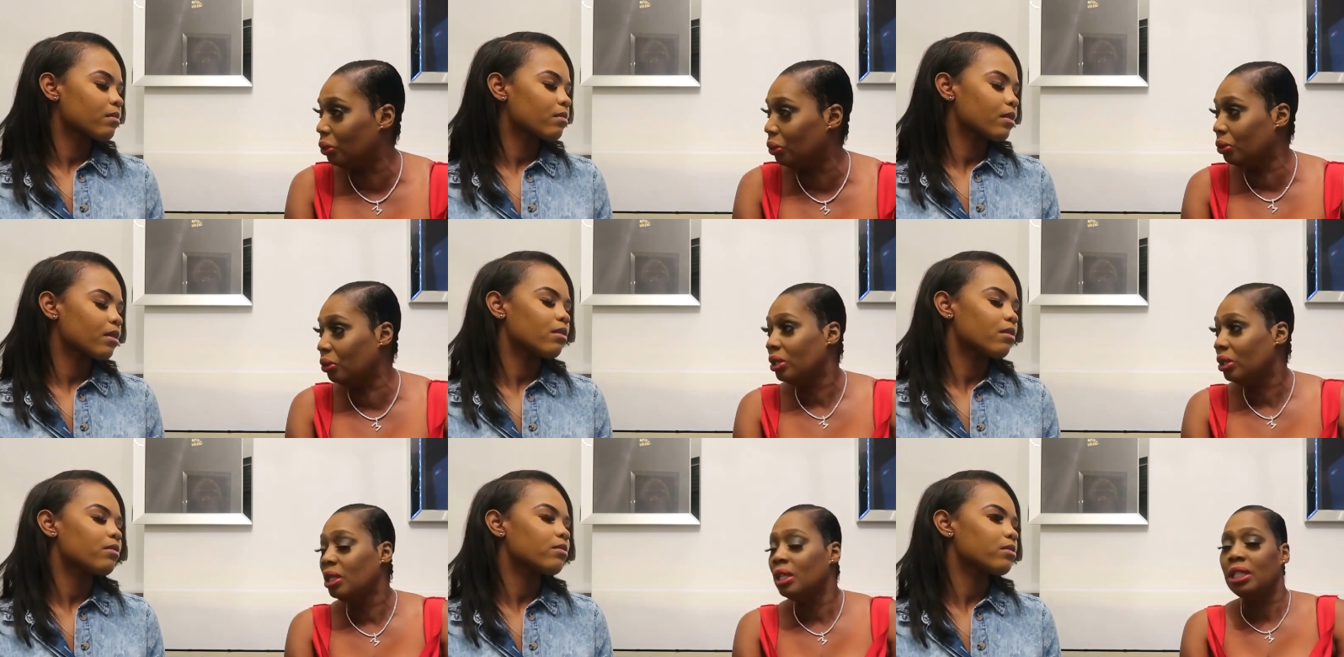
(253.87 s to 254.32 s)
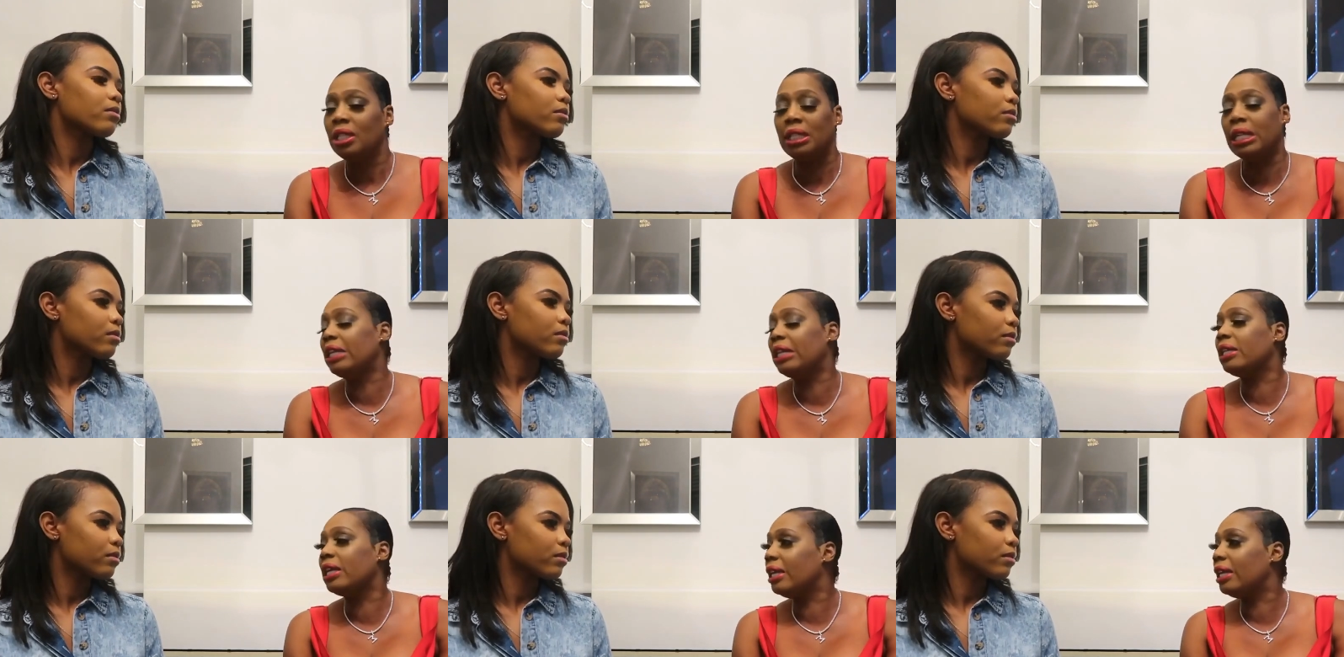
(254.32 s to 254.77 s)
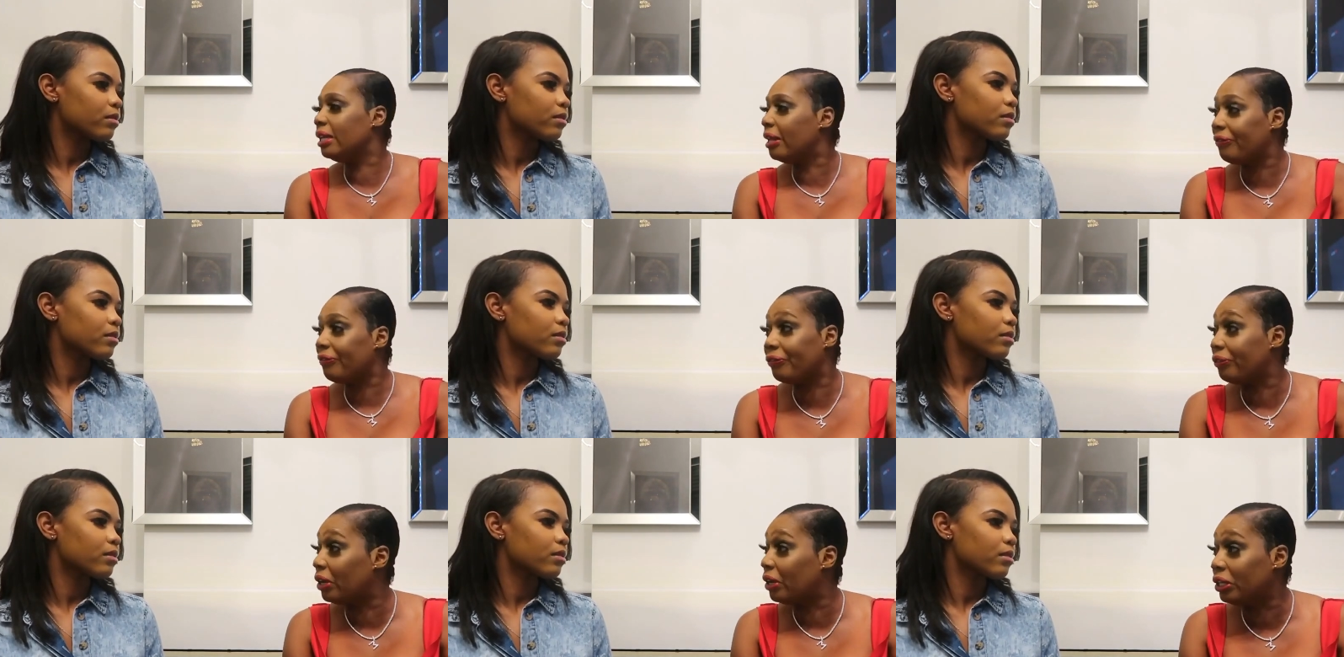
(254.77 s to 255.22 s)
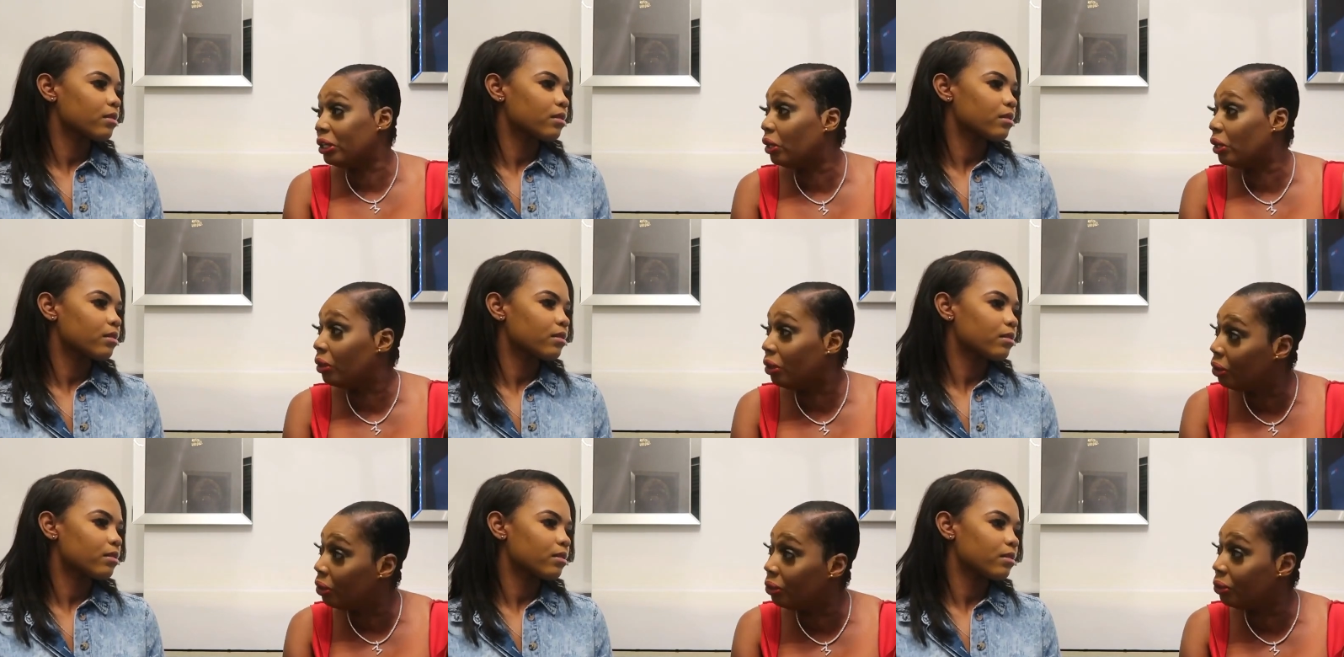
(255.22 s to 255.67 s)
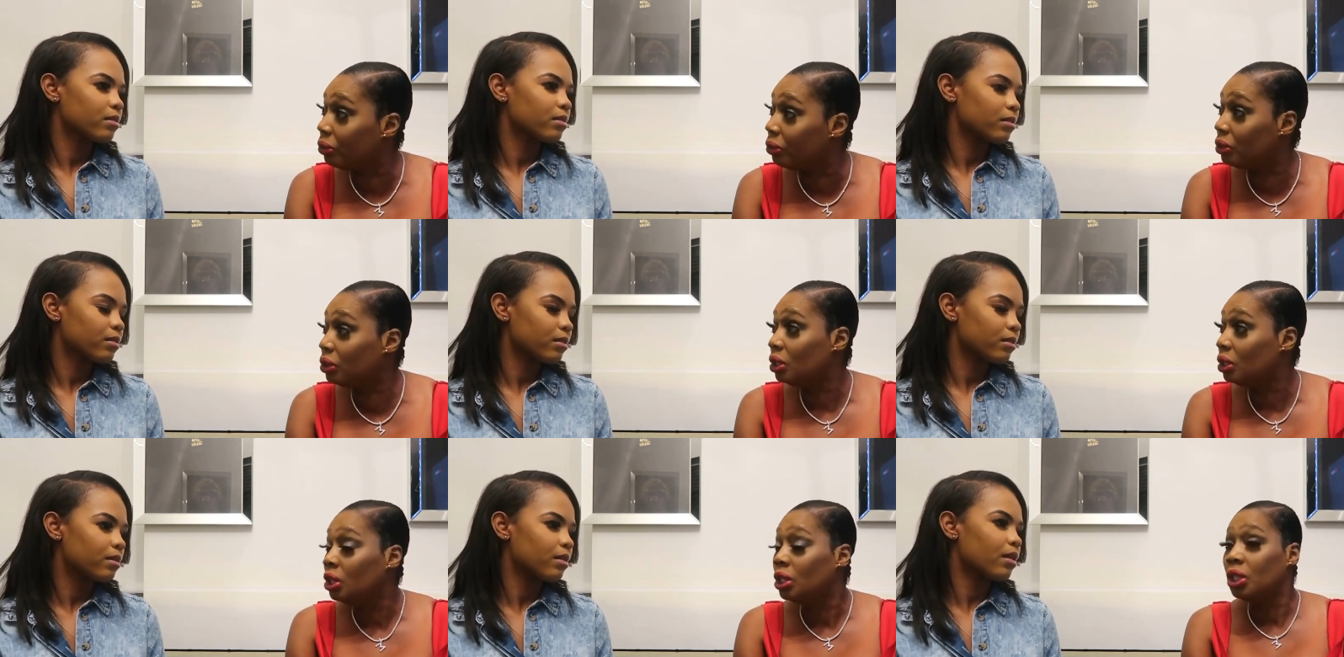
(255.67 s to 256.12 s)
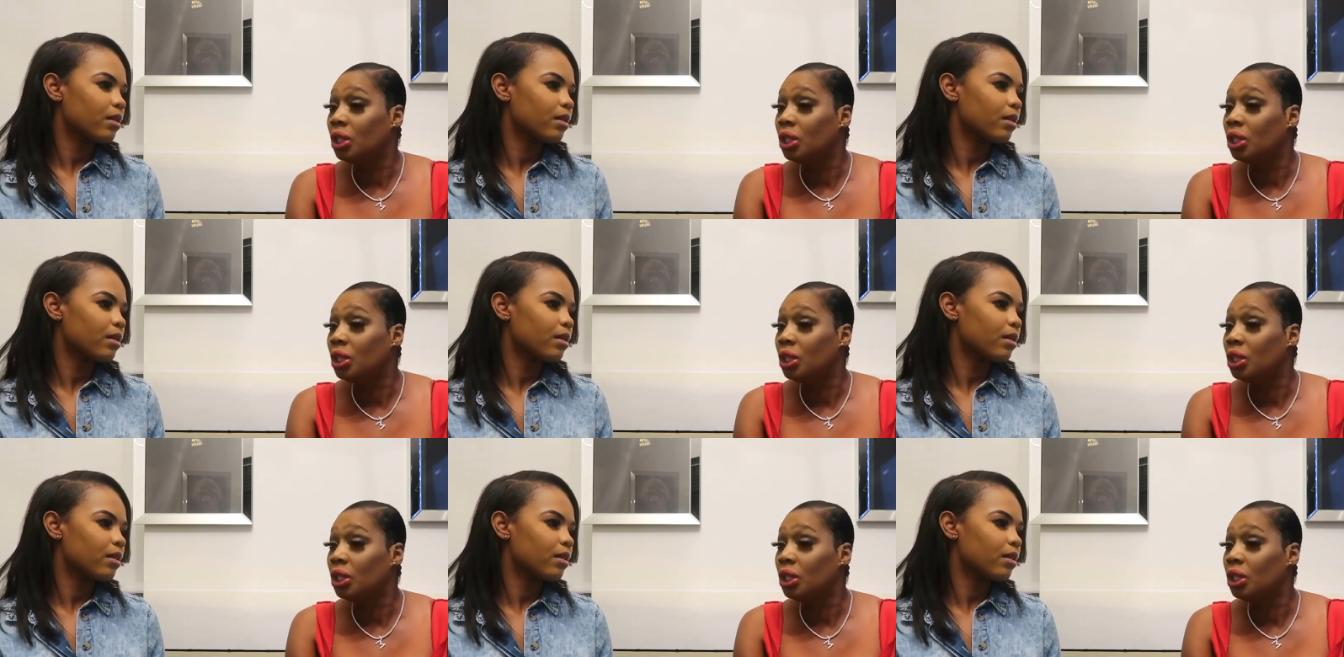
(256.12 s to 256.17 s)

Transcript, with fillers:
Speaker 1: Uh -huh. Then they left you on your own. Yeah.